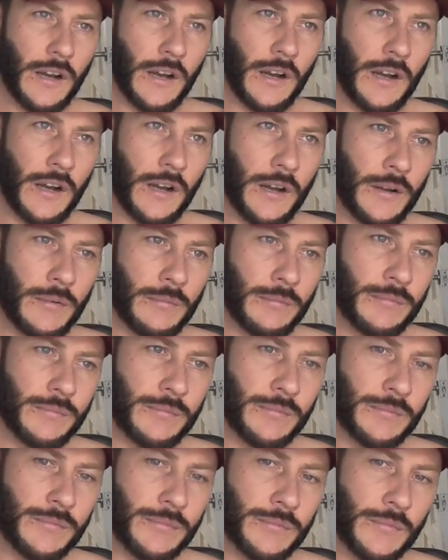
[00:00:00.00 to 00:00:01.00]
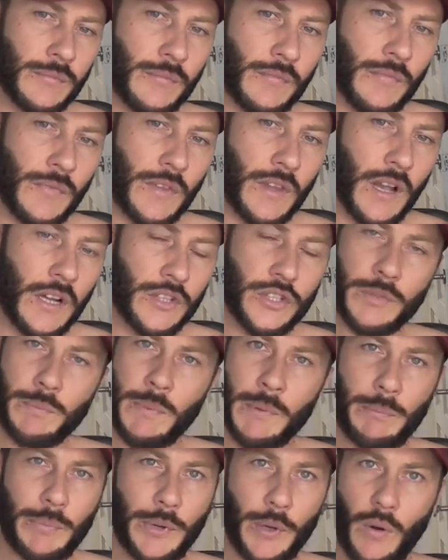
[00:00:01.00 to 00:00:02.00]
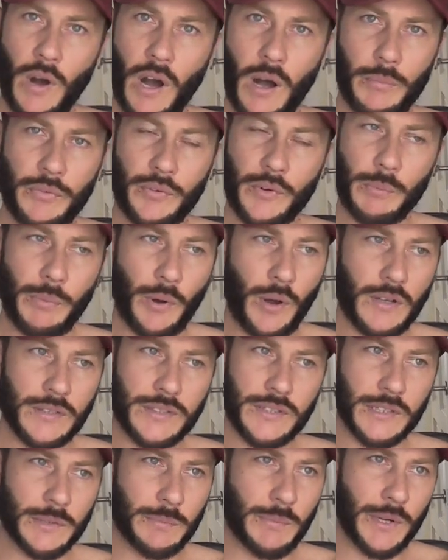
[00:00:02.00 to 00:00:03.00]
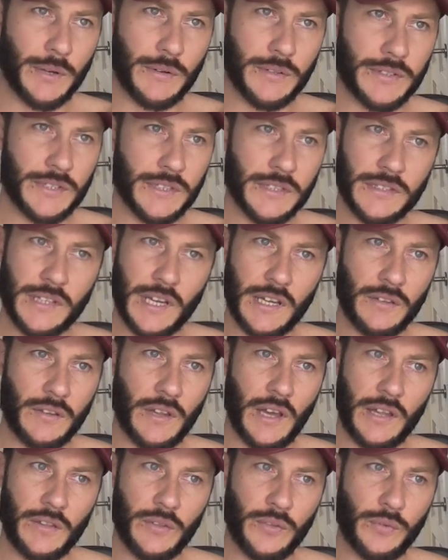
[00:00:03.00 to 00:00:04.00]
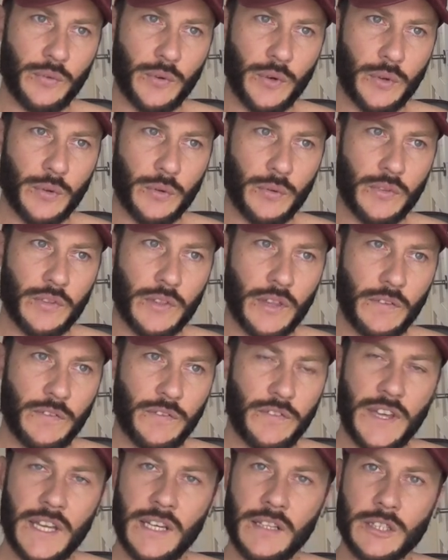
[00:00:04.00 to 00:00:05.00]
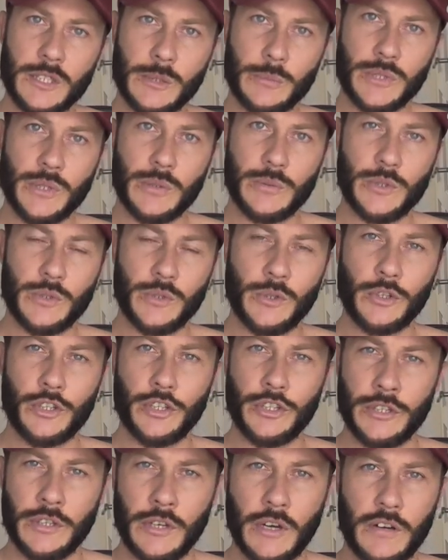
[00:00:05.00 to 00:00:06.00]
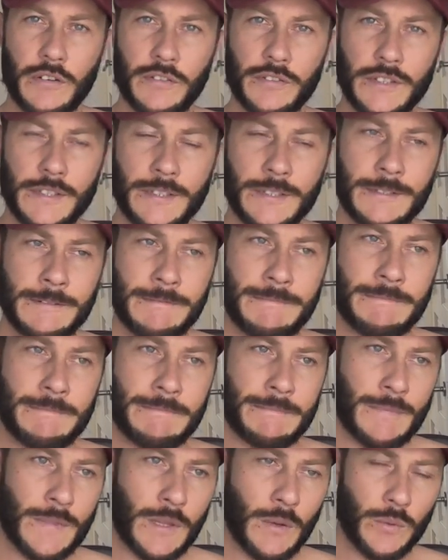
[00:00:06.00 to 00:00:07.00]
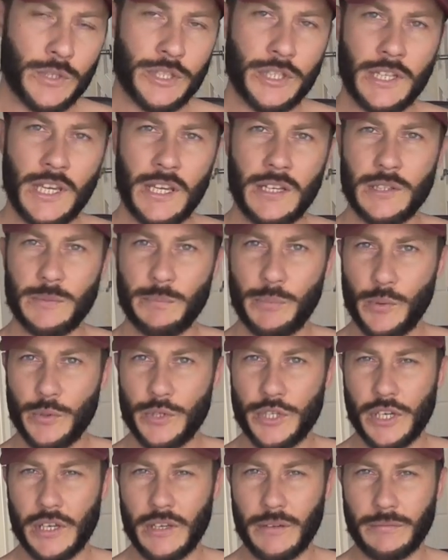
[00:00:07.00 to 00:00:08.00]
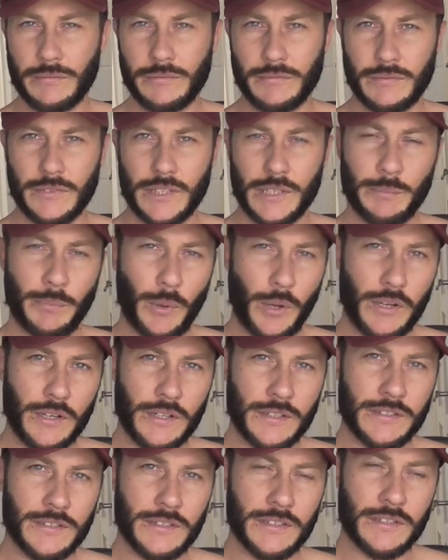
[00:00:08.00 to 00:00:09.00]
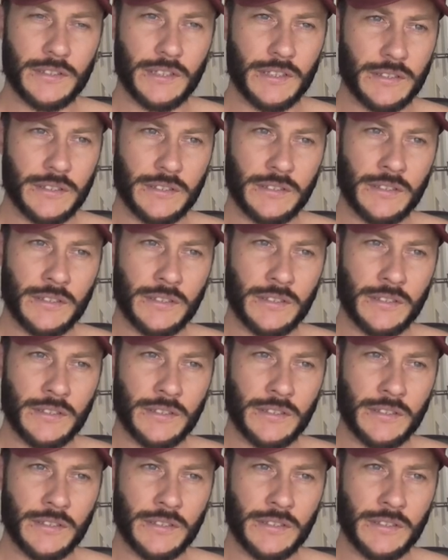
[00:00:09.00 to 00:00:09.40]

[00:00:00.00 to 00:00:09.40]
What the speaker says: have just been built up through past experiences and through the feeling sometimes you're not good enough, which again is bullshit. It's bollocks.